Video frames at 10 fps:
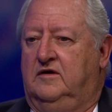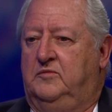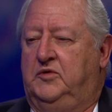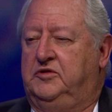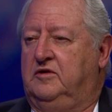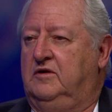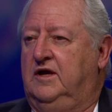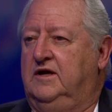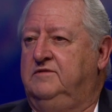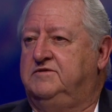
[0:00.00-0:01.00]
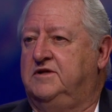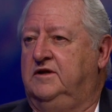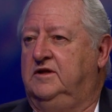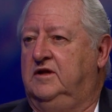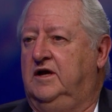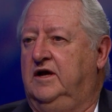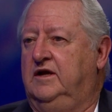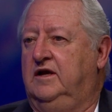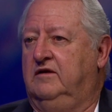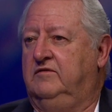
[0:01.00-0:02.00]
put their lives on the
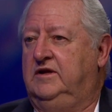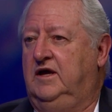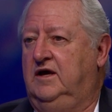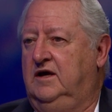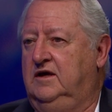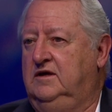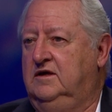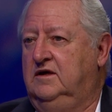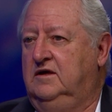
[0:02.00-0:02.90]
line every day